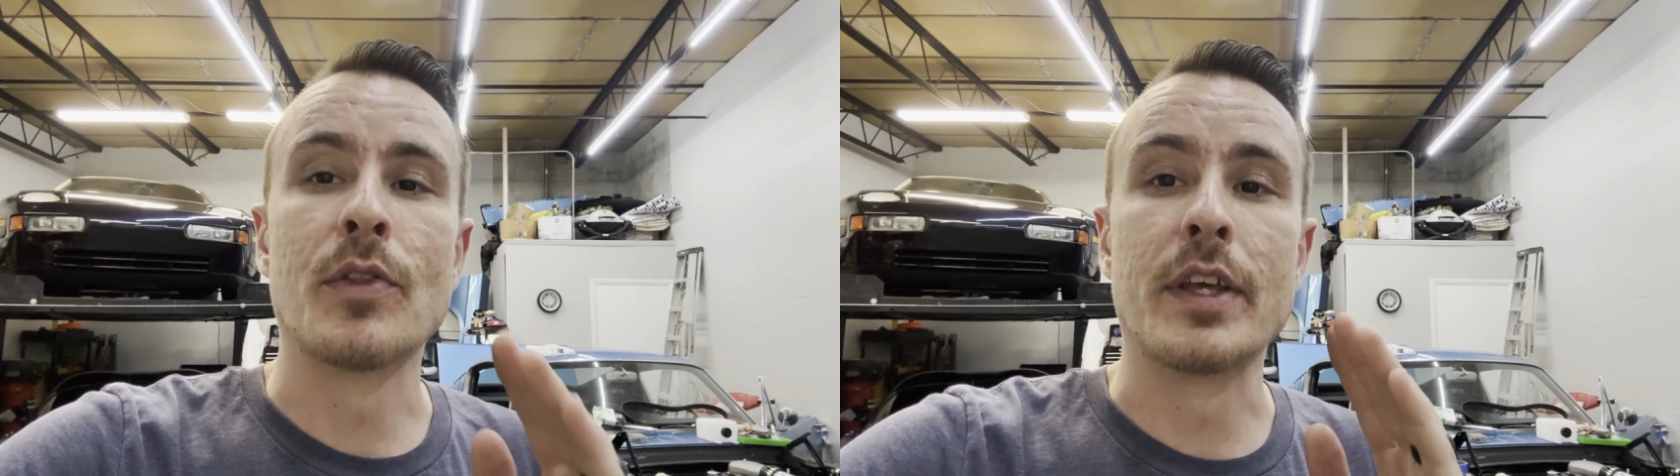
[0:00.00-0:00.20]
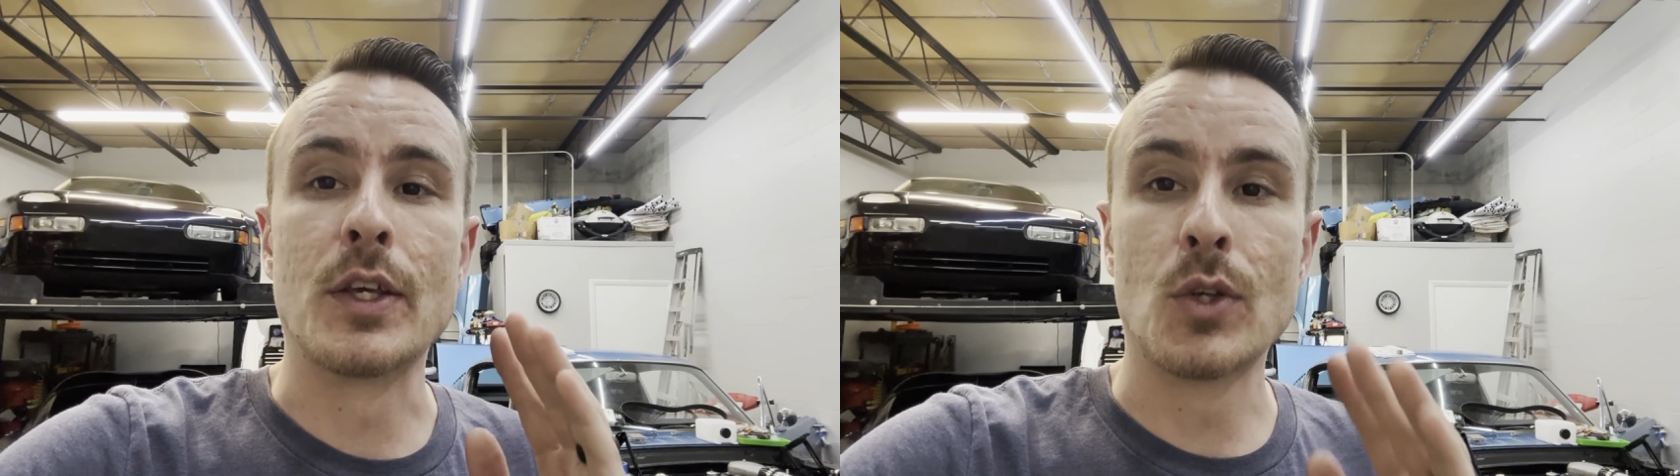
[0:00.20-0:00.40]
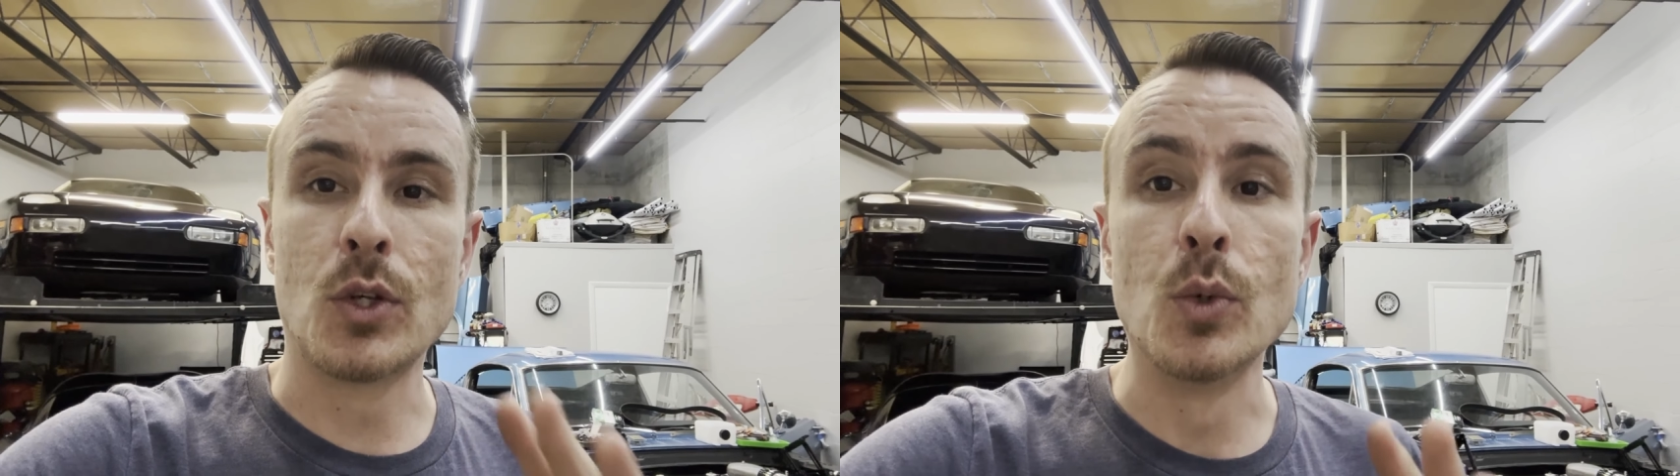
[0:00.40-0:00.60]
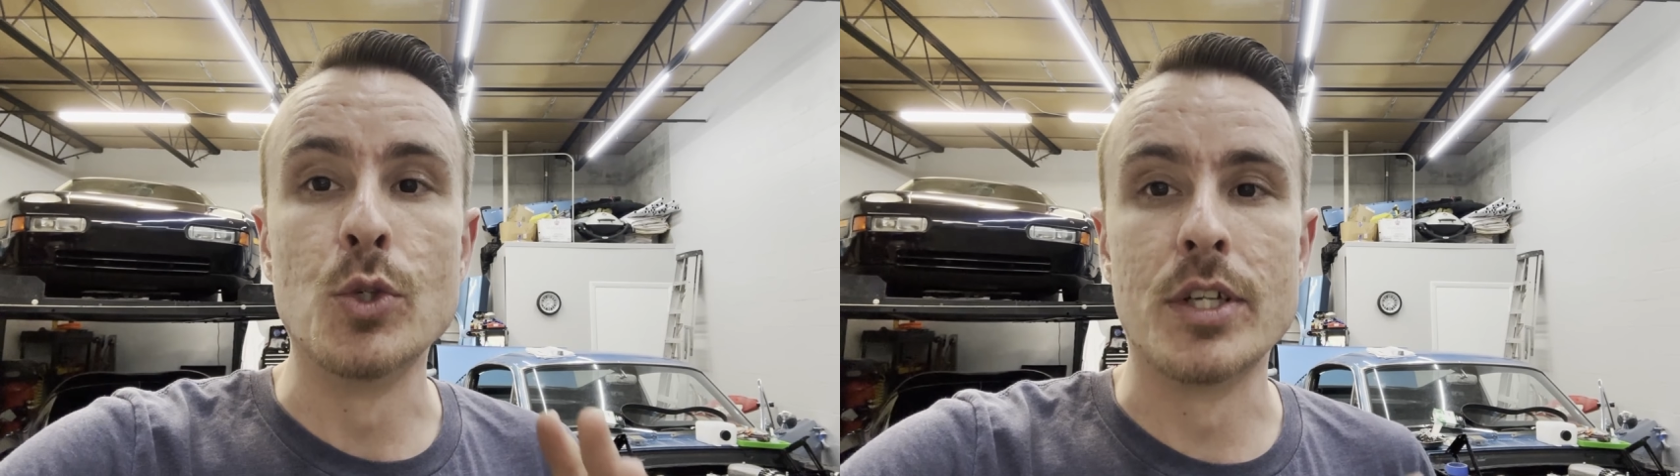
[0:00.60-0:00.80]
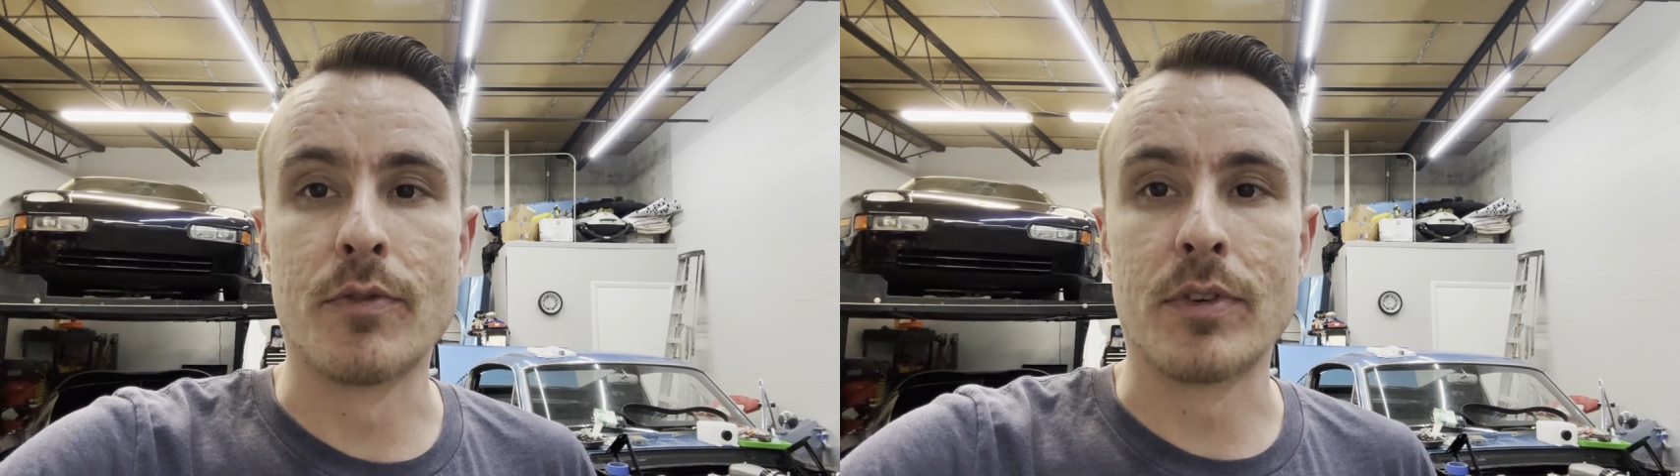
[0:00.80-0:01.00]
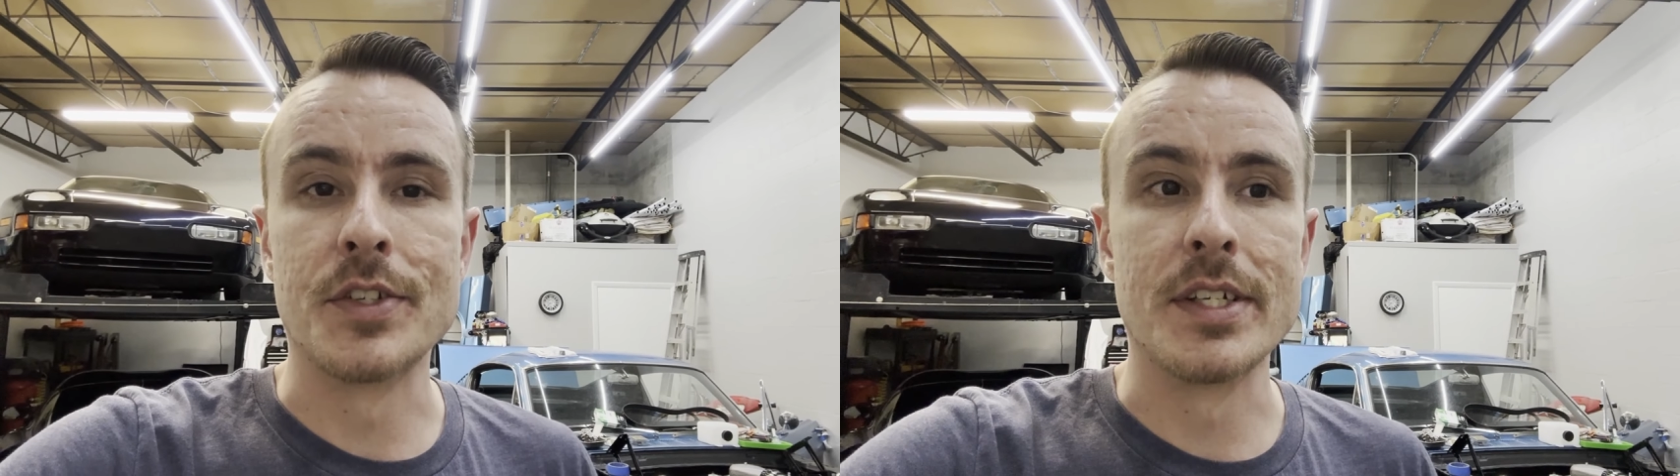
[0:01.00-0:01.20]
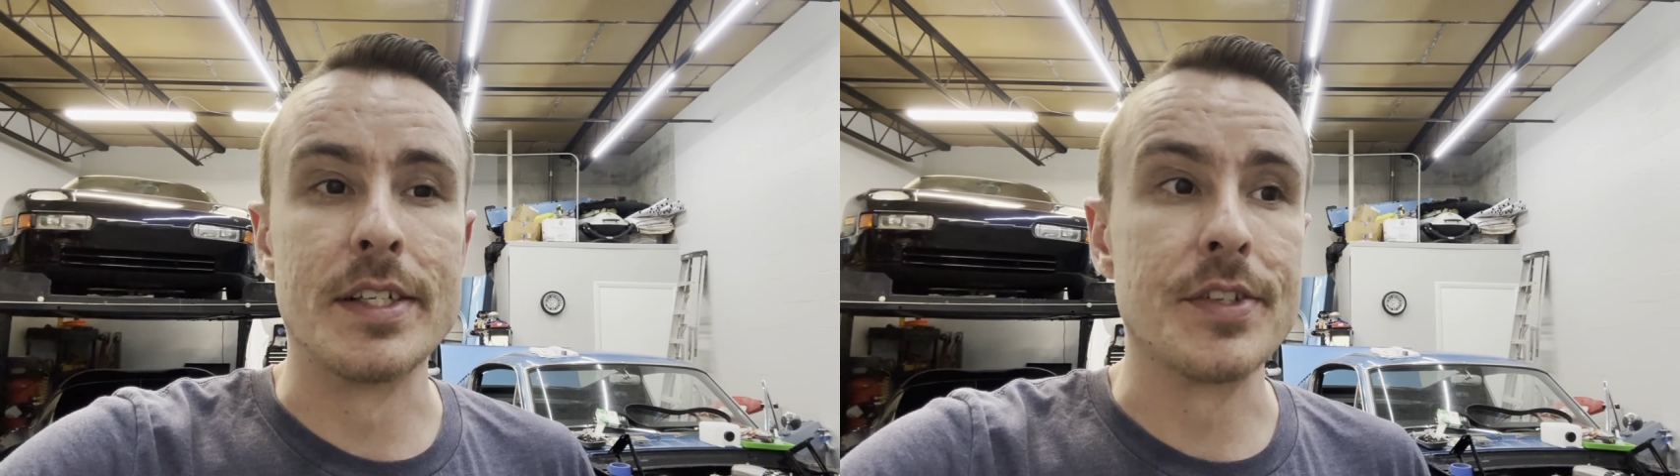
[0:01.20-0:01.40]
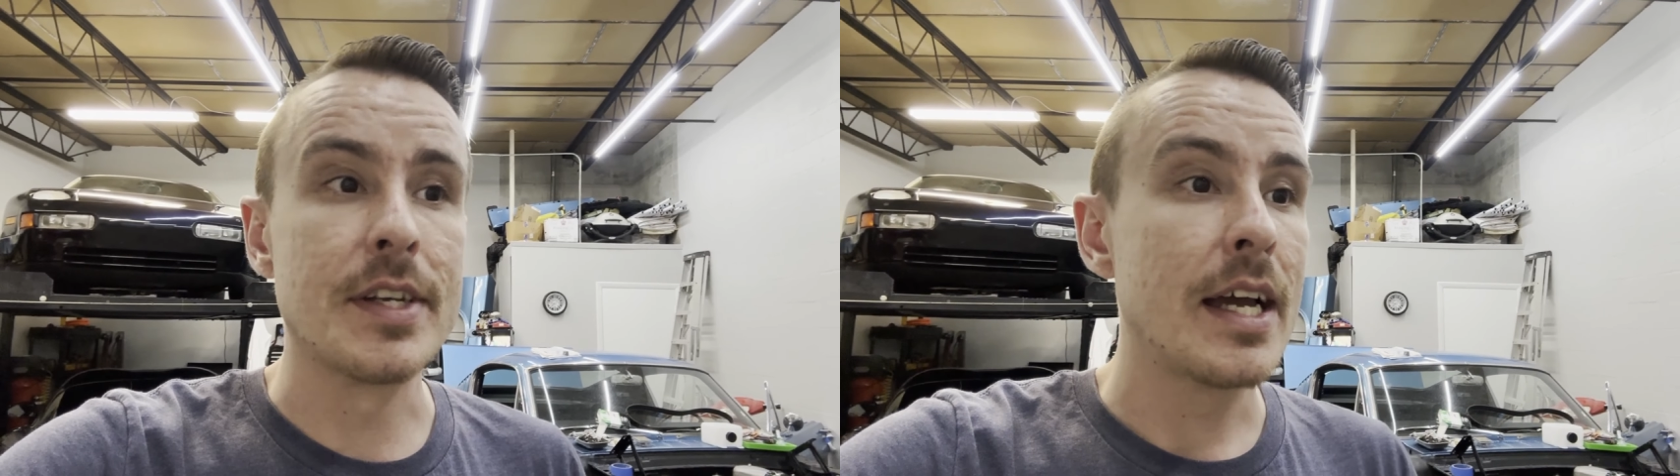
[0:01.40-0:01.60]
the huge difference
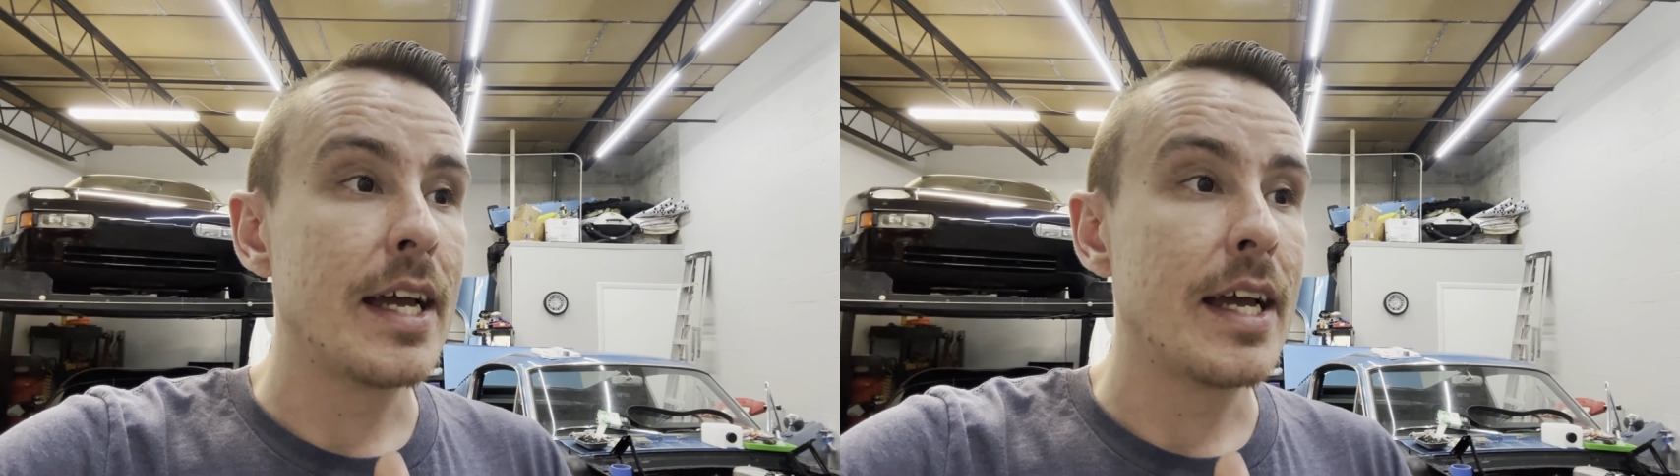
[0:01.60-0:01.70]
is.